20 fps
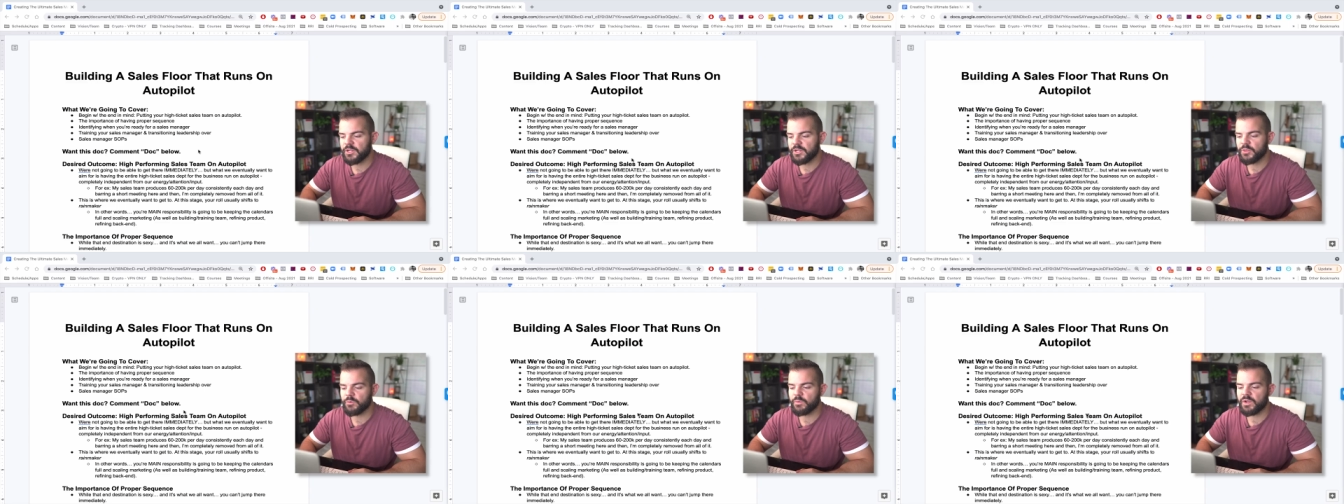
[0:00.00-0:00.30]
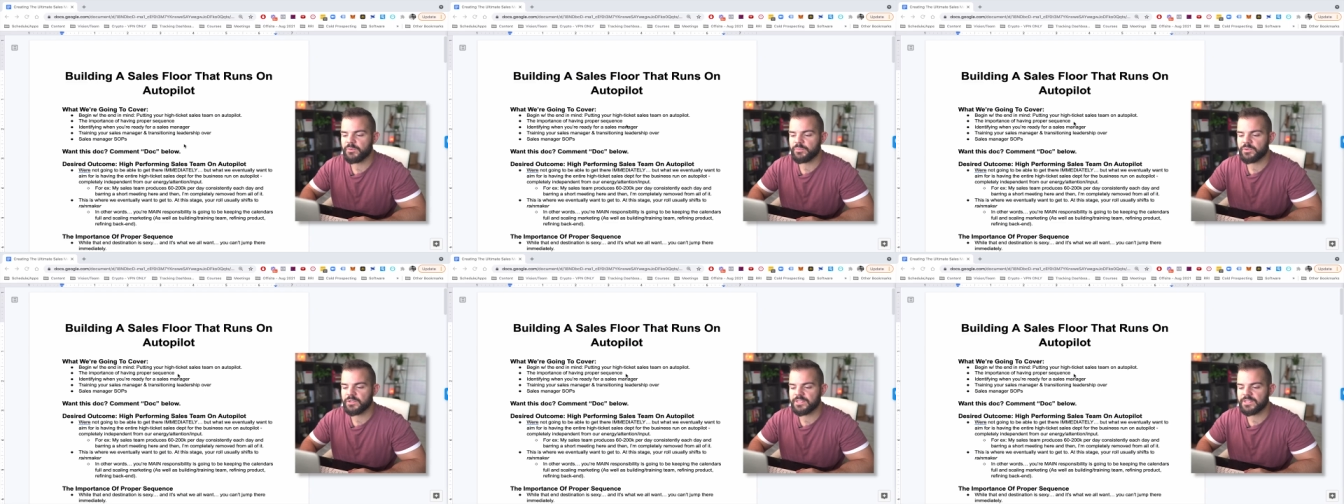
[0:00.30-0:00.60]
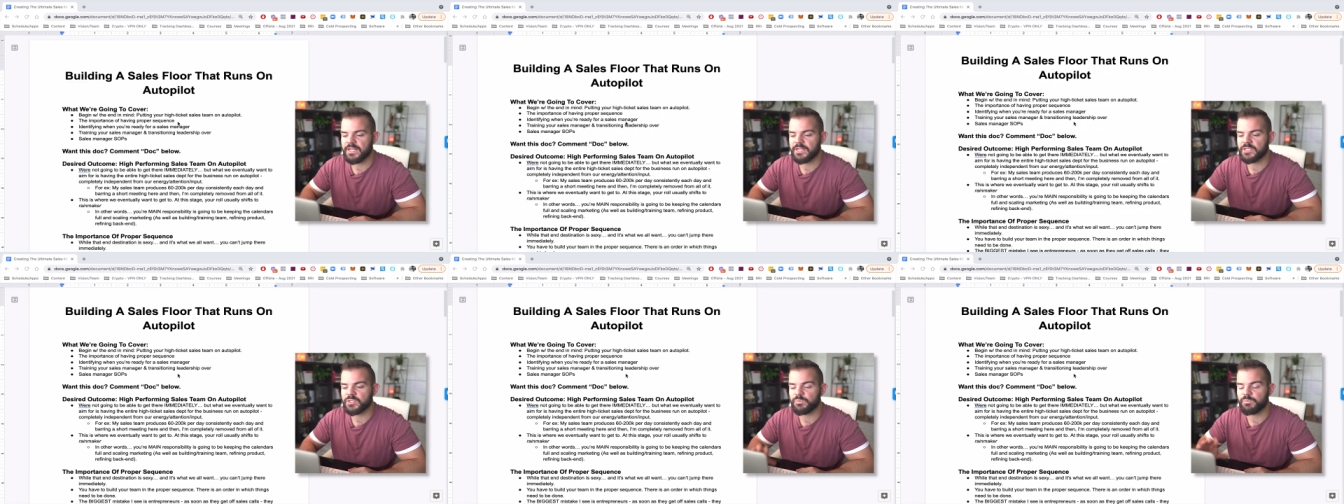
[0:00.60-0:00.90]
another way to put
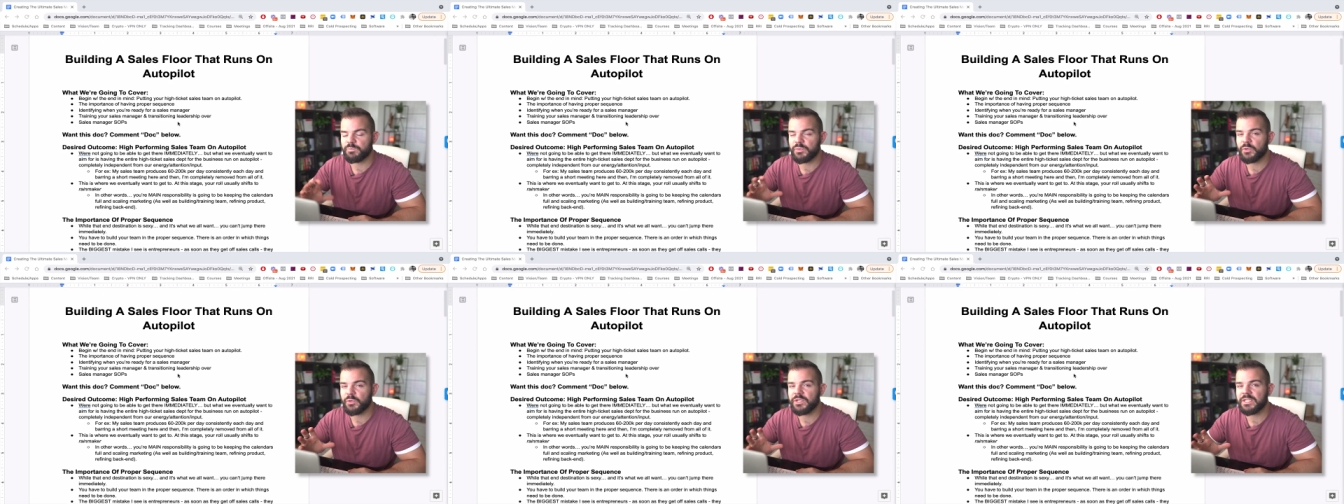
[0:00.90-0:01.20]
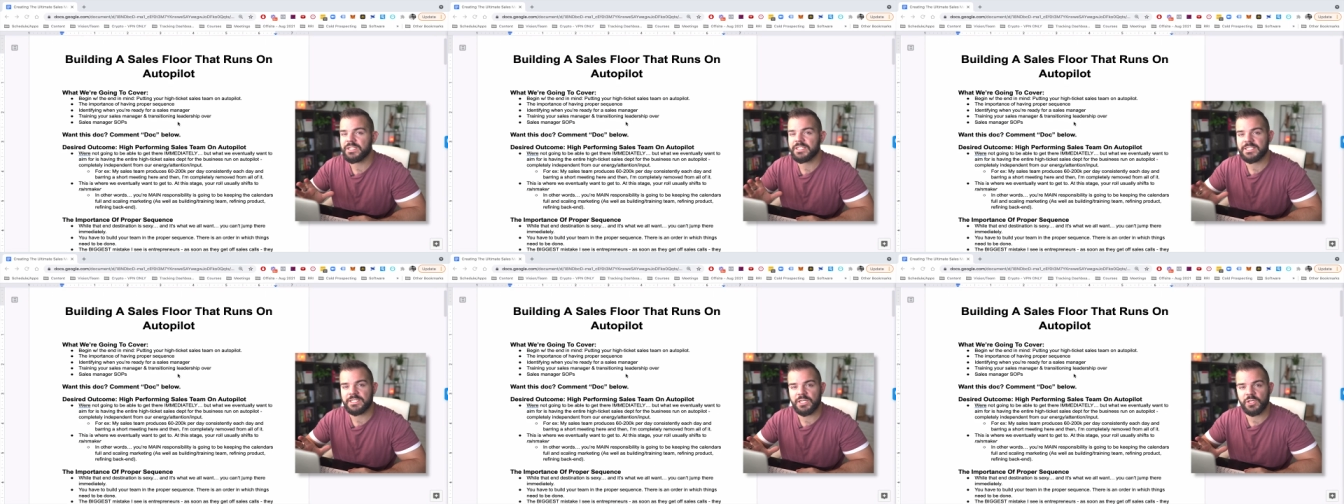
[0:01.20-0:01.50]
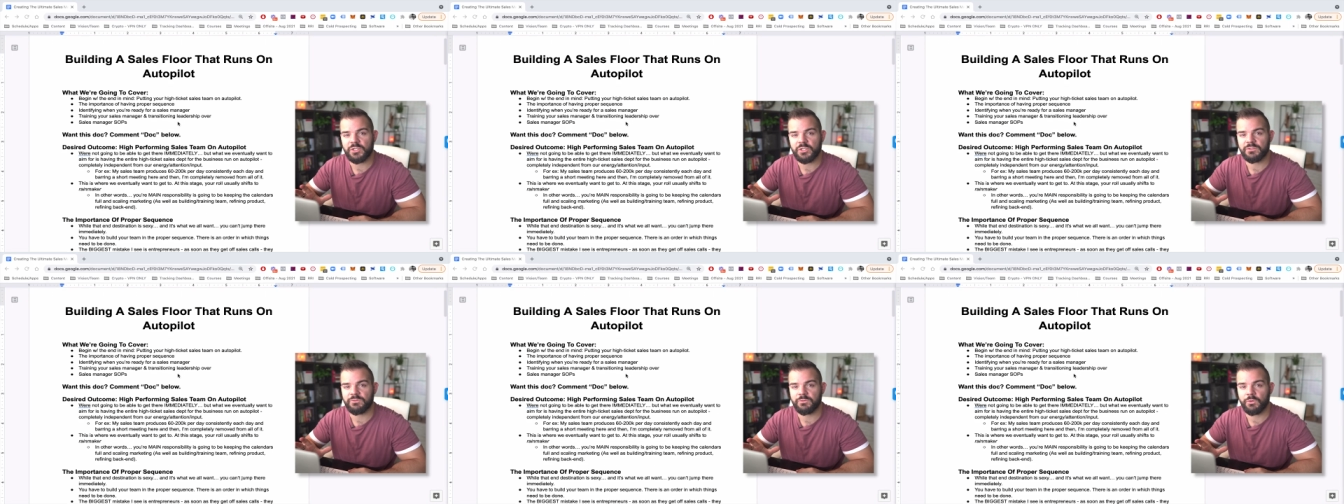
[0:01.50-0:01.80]
that is building a
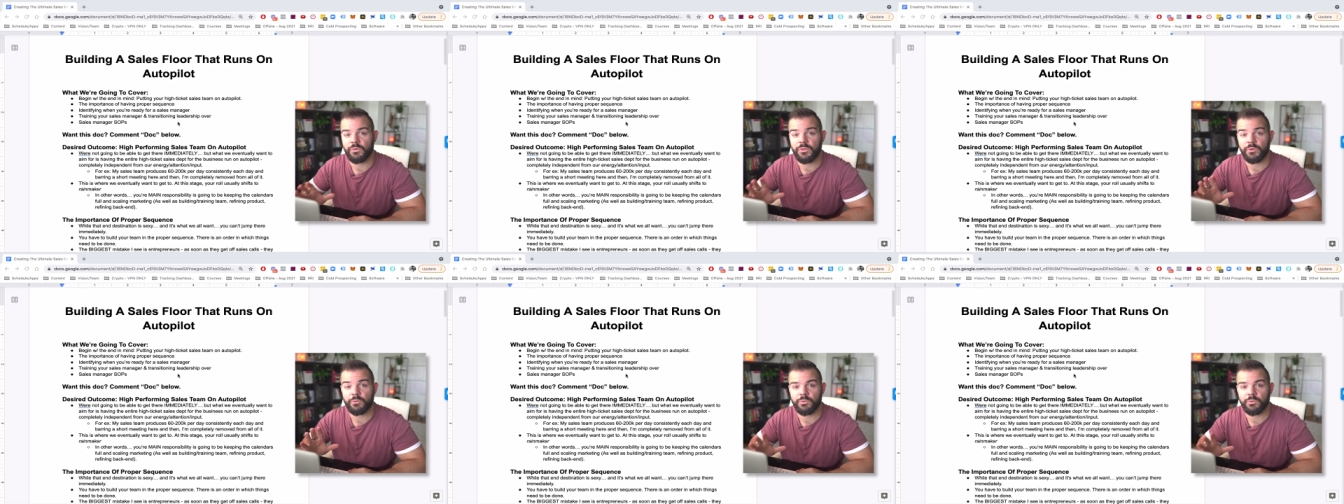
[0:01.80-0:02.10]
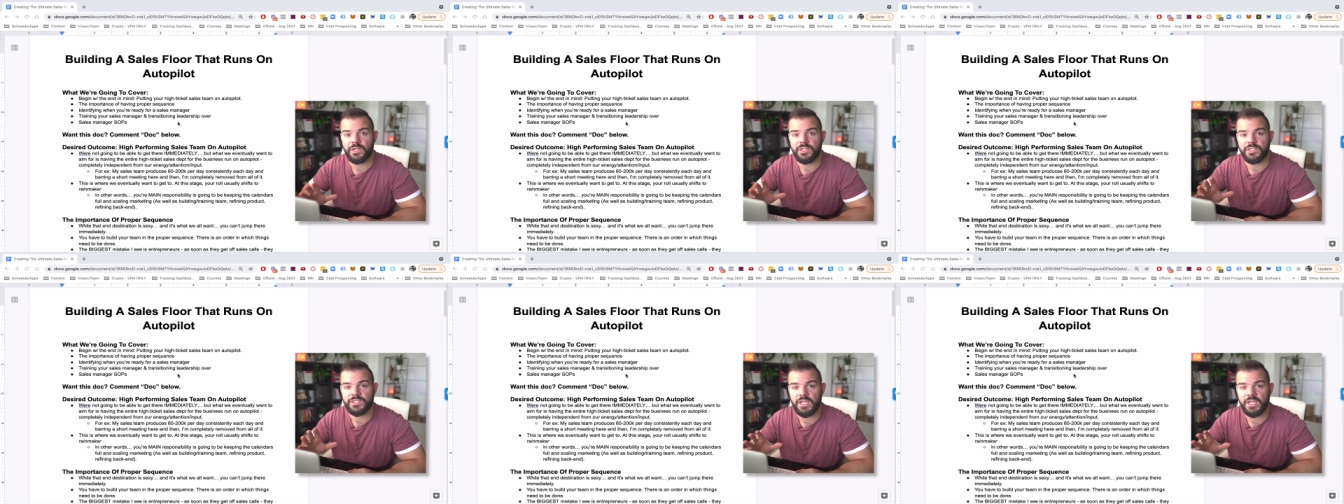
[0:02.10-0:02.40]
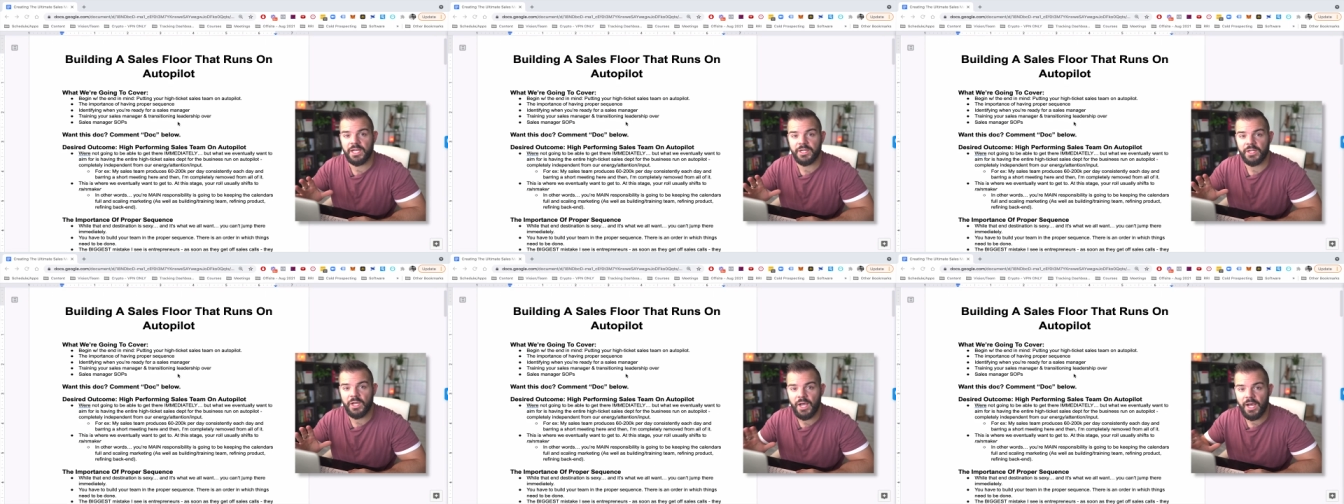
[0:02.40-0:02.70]
sales flow that runs
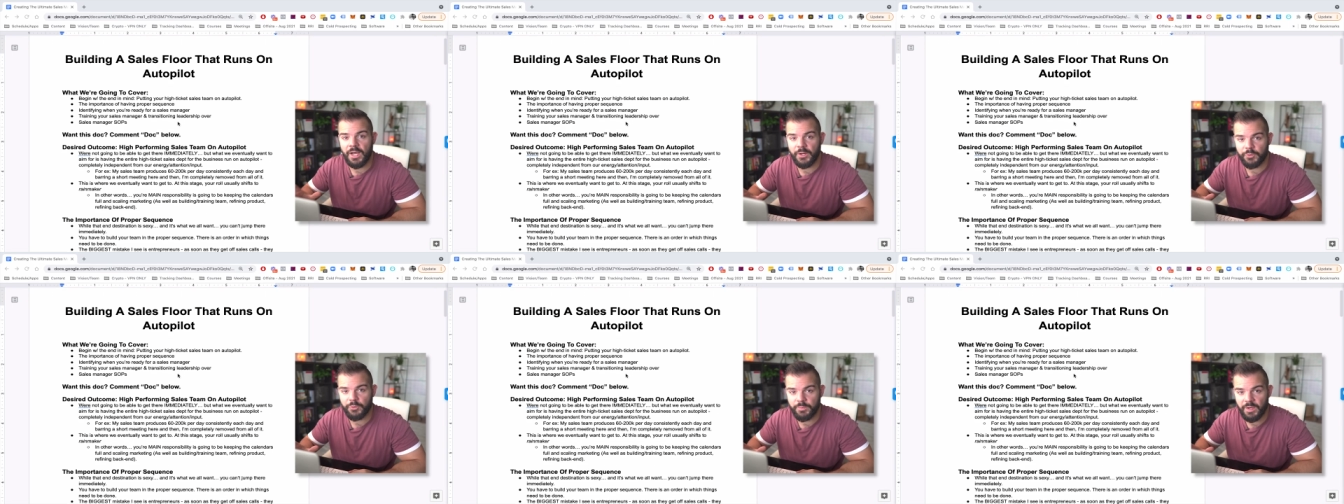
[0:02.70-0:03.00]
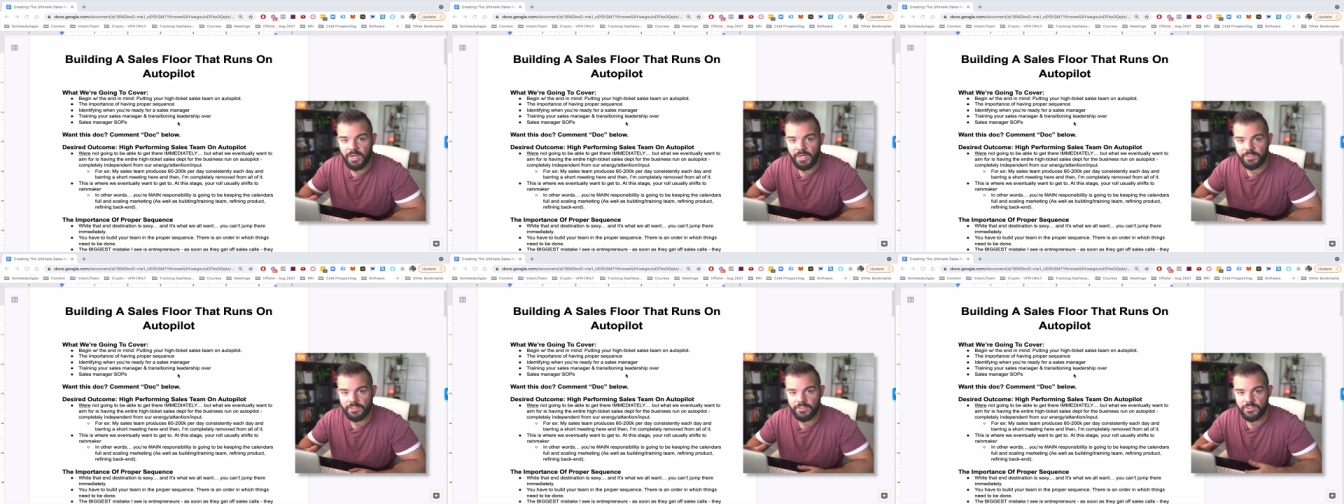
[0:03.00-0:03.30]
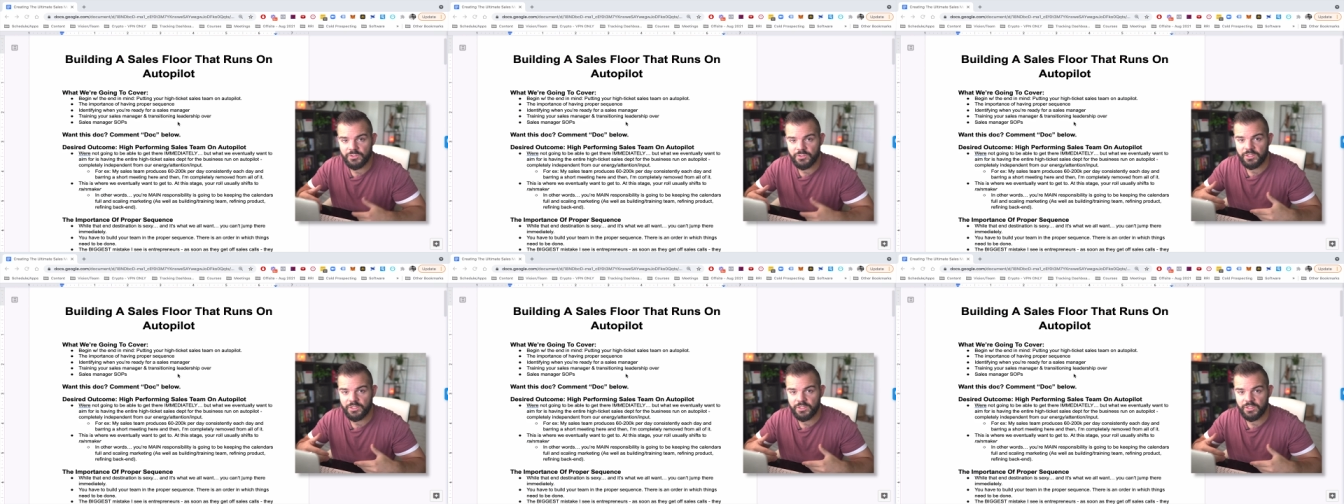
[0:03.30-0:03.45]
on autopilot.